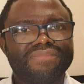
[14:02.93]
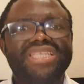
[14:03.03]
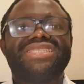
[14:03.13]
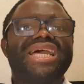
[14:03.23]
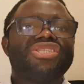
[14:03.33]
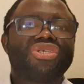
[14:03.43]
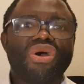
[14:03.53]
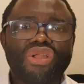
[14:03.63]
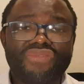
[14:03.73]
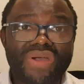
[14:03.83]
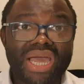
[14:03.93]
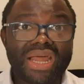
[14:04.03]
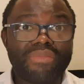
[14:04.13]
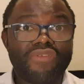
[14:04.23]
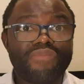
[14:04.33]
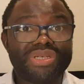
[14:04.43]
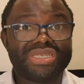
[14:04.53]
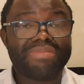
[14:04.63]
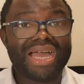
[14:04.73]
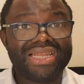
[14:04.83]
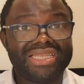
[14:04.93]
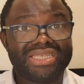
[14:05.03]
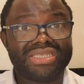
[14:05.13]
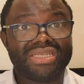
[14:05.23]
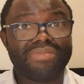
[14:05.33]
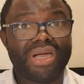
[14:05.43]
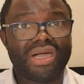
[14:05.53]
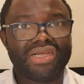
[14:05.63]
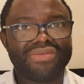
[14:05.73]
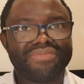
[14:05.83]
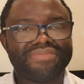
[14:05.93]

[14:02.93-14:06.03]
They stand tall, far above principalities and power.